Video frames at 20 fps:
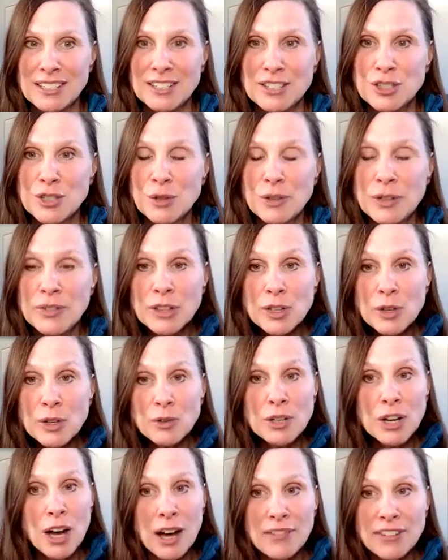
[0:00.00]
So even though
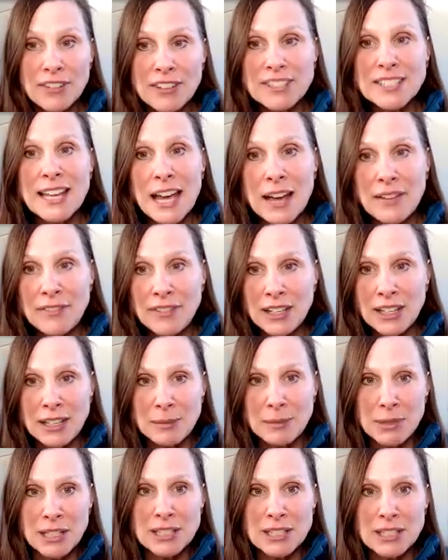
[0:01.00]
kapha is
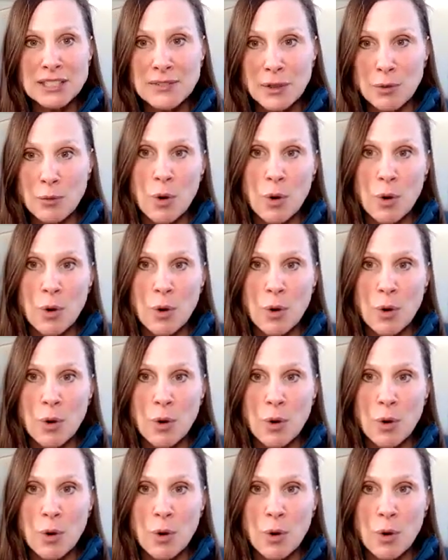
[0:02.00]
heavy because of the